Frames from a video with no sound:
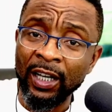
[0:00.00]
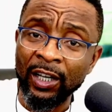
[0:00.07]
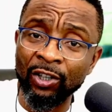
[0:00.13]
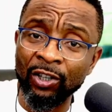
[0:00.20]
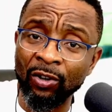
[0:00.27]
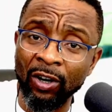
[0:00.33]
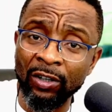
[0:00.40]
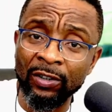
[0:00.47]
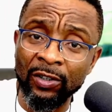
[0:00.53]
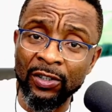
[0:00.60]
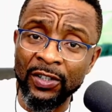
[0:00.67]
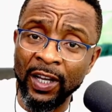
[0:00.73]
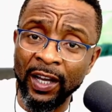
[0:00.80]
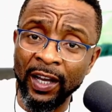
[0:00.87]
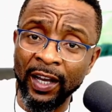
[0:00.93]
all those
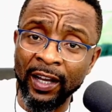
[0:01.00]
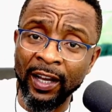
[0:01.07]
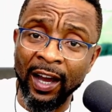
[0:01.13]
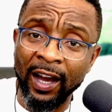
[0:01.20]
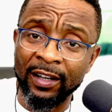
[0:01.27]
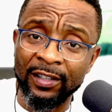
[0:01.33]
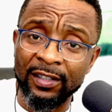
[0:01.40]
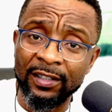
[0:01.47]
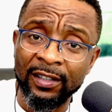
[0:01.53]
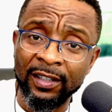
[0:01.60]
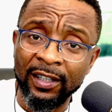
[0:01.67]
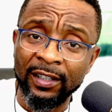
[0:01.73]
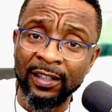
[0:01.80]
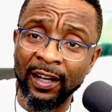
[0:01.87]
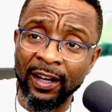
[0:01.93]
cars
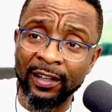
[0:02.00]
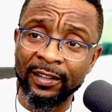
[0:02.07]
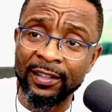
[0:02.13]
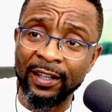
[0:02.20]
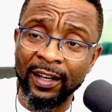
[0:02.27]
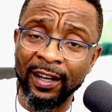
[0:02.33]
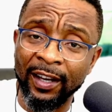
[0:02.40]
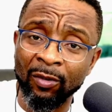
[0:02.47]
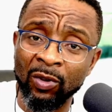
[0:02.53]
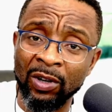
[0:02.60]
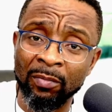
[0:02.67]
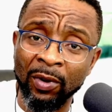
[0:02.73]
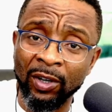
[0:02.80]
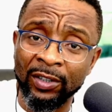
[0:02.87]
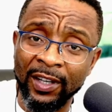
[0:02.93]
that we
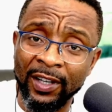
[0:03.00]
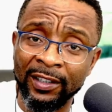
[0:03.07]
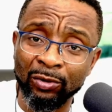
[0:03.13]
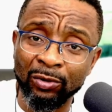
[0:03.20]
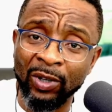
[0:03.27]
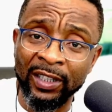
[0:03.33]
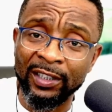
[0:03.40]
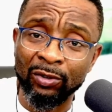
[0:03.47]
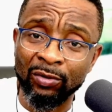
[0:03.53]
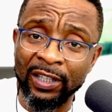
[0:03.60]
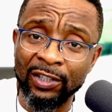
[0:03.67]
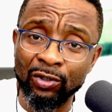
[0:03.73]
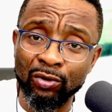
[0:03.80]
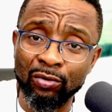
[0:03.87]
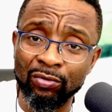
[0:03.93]
bought in
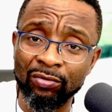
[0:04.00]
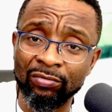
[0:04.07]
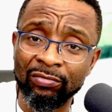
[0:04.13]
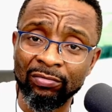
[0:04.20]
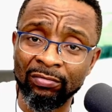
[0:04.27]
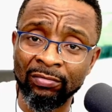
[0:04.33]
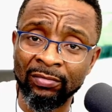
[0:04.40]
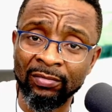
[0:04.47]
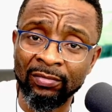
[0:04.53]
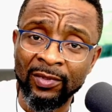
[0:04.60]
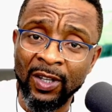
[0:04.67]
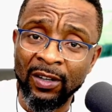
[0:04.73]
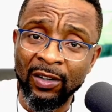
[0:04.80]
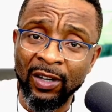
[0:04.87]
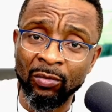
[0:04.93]
2022.
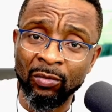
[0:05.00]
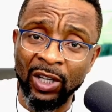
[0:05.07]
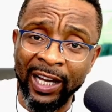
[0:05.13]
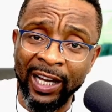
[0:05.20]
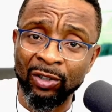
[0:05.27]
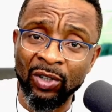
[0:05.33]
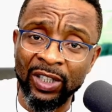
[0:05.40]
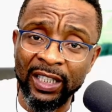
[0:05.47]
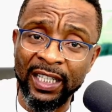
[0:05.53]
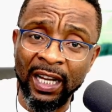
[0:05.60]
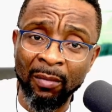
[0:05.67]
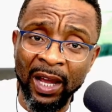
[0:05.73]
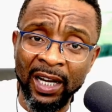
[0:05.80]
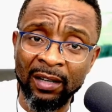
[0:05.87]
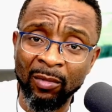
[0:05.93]
I don't need them
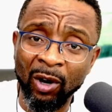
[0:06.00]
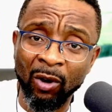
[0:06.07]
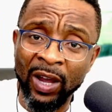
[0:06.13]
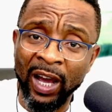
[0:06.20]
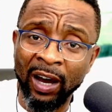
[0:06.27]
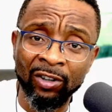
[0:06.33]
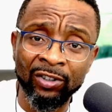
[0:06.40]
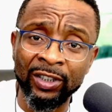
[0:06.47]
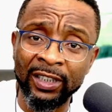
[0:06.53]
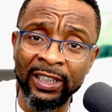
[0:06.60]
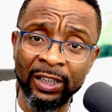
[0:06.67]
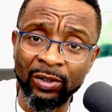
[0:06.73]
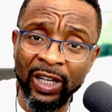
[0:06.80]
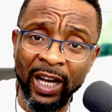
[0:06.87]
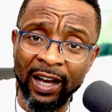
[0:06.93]
anymore. We are ordering
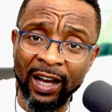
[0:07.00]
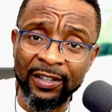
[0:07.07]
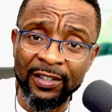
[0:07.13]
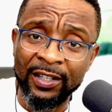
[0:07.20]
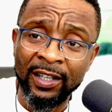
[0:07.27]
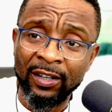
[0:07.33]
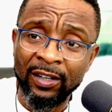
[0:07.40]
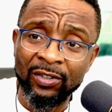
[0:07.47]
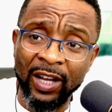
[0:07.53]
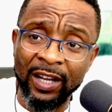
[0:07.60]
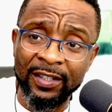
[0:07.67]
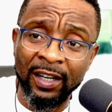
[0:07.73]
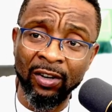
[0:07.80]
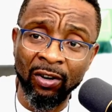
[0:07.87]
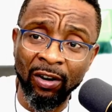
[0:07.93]
new cars. So I
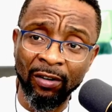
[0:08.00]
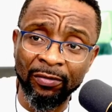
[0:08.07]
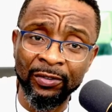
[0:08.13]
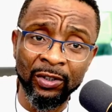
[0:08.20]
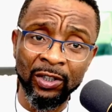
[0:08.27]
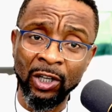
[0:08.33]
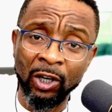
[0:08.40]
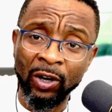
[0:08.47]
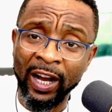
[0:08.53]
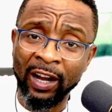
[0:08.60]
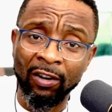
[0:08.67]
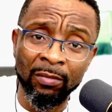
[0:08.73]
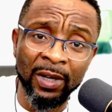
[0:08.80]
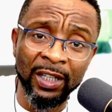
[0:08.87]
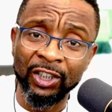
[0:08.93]
said, all of you, the local
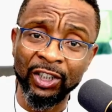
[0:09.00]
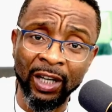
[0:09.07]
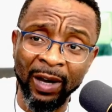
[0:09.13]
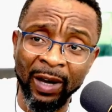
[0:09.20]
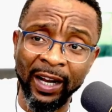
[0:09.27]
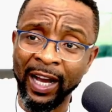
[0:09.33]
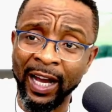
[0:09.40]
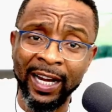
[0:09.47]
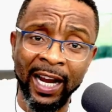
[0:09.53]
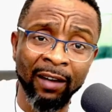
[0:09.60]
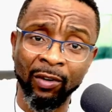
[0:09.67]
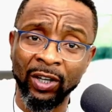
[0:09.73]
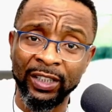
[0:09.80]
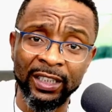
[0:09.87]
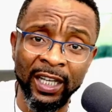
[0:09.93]
government chairman, can have
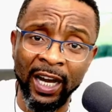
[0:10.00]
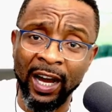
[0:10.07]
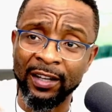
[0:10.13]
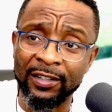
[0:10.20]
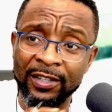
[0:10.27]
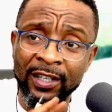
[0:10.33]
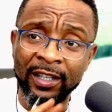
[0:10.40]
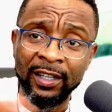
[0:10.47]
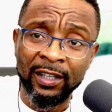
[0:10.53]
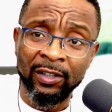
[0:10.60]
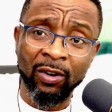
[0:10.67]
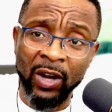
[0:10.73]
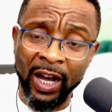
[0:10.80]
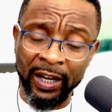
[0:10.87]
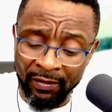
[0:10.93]
all the cars.
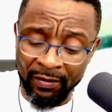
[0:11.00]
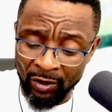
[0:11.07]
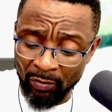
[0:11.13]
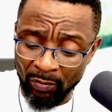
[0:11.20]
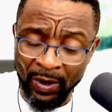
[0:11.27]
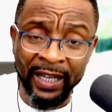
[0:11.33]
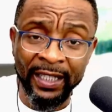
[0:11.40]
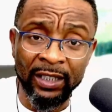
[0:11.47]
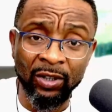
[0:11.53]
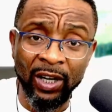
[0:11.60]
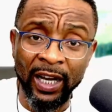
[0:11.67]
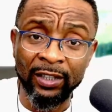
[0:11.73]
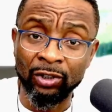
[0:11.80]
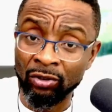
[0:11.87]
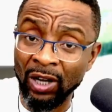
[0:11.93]
We are giving you brand new
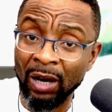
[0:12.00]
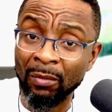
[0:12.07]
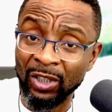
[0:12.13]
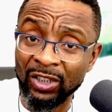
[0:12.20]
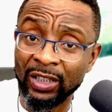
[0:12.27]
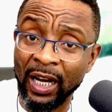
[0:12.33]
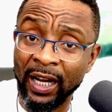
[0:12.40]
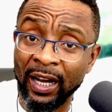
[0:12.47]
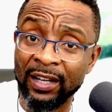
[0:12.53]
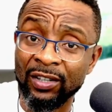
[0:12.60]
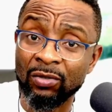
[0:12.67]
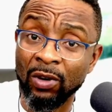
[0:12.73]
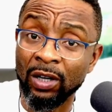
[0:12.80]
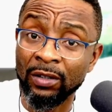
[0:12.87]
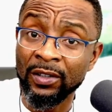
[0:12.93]
car. Do you know how much that car is
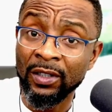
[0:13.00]
worth?